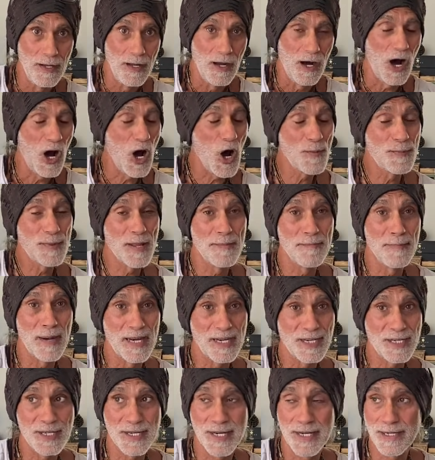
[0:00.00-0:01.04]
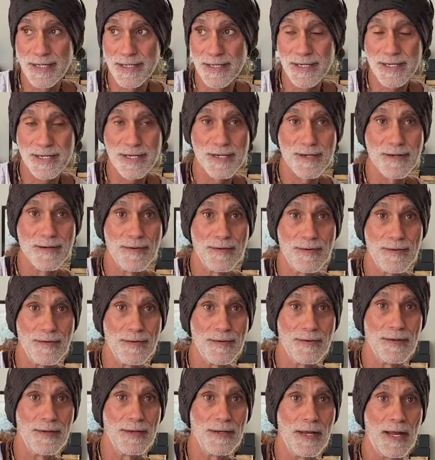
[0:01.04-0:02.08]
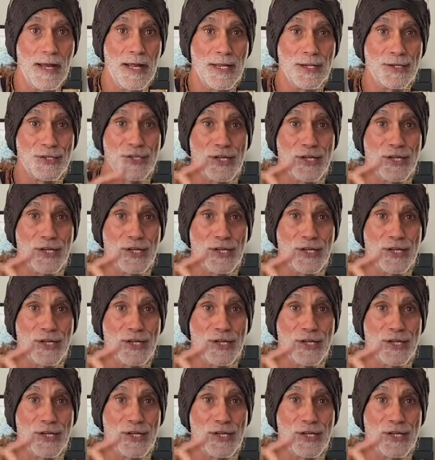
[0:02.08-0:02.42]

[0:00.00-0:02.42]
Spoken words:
I hope that makes sense, and